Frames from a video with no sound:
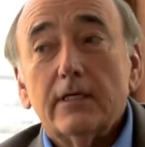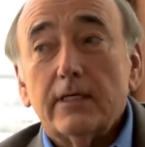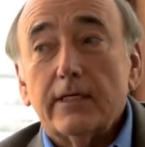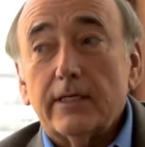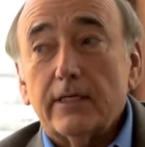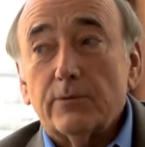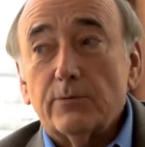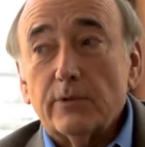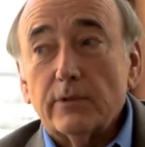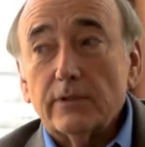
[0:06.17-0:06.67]

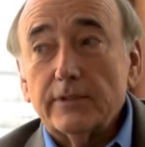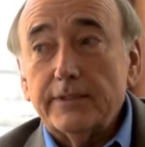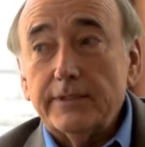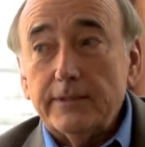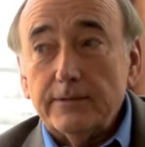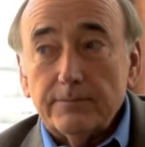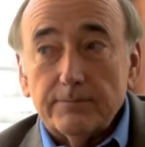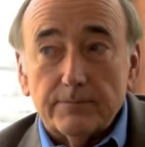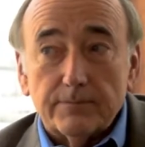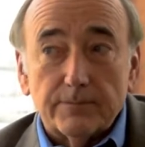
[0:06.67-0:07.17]
and
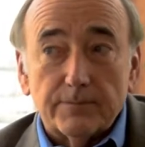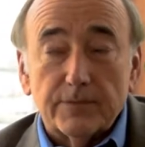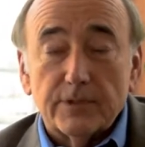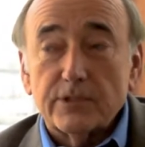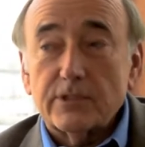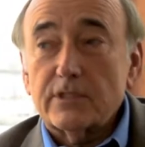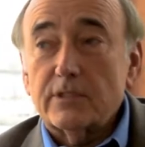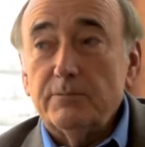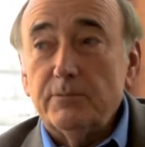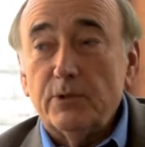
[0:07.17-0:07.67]
really
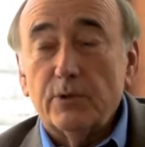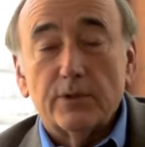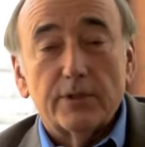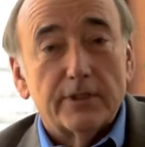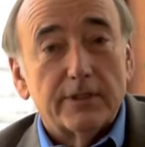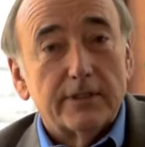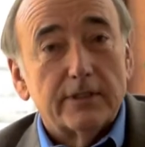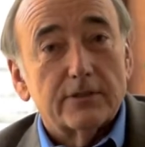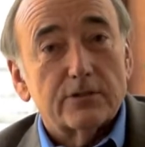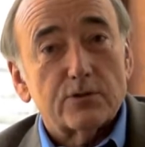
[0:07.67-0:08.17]
this
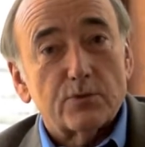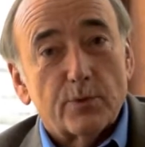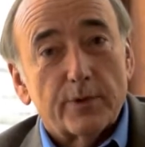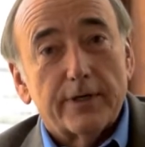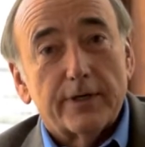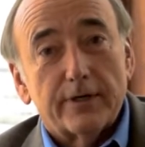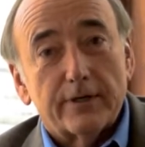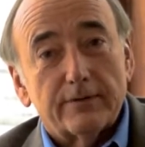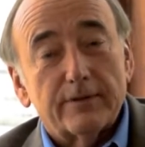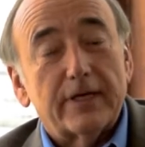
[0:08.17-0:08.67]
community is
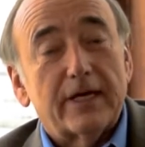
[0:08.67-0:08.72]
where